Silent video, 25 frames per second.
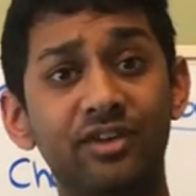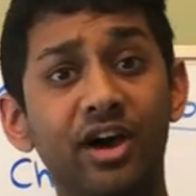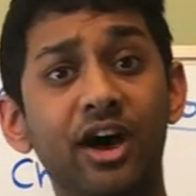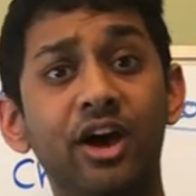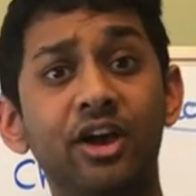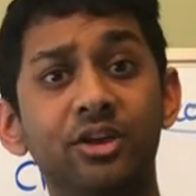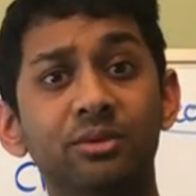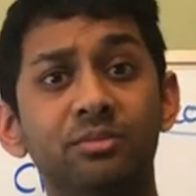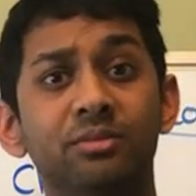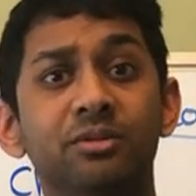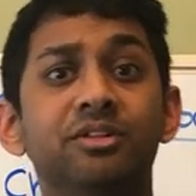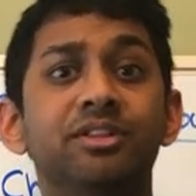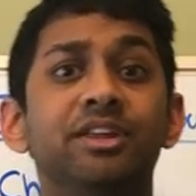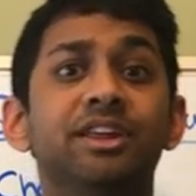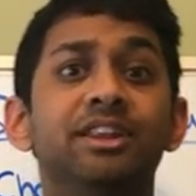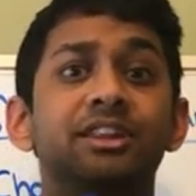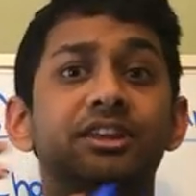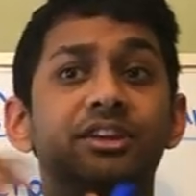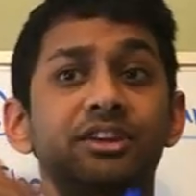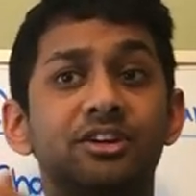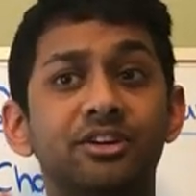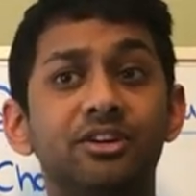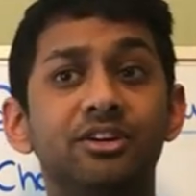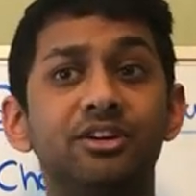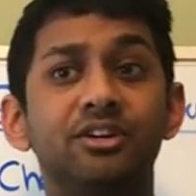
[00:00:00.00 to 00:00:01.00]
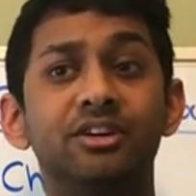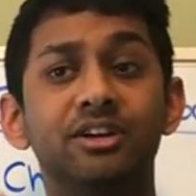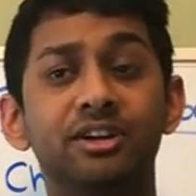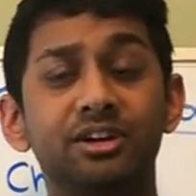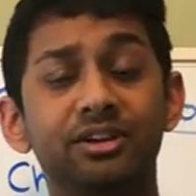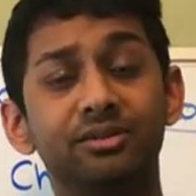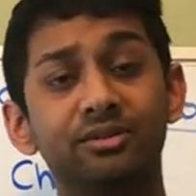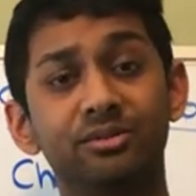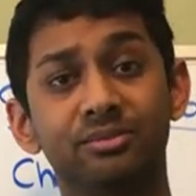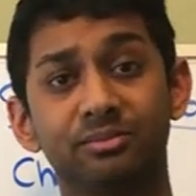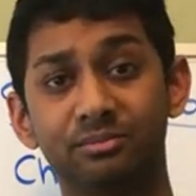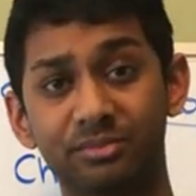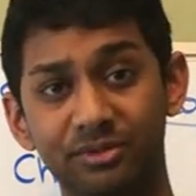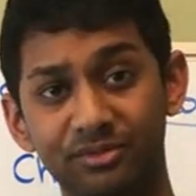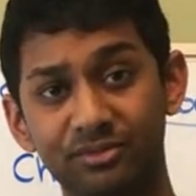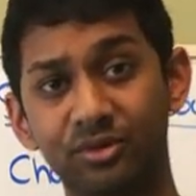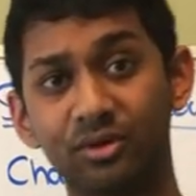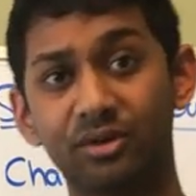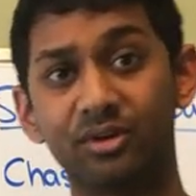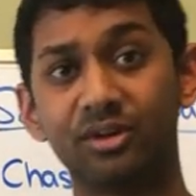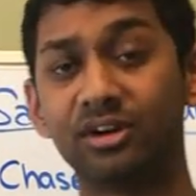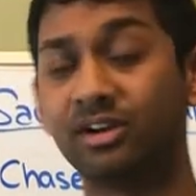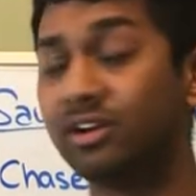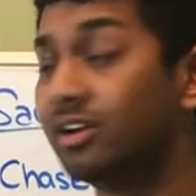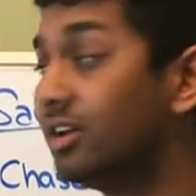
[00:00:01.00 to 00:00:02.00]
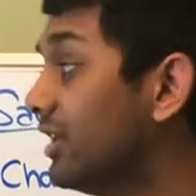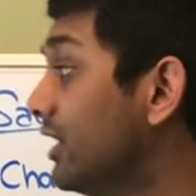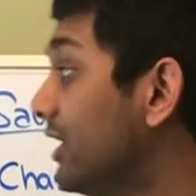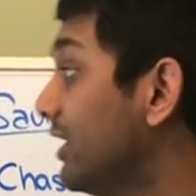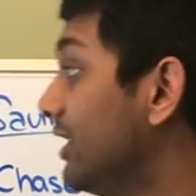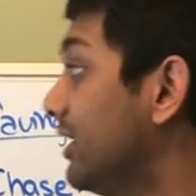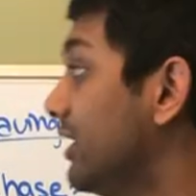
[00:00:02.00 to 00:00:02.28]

valuable than the year before.